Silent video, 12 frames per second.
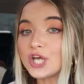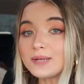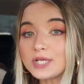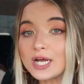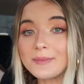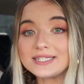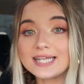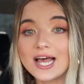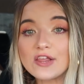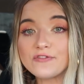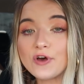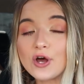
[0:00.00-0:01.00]
So I'm talking to my dad
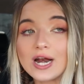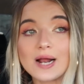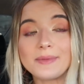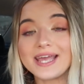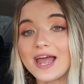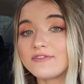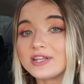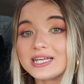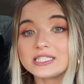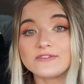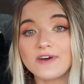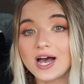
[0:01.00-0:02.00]
on the phone, and I'm like,
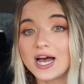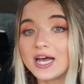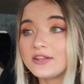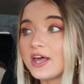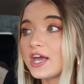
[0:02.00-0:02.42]
everything's fine.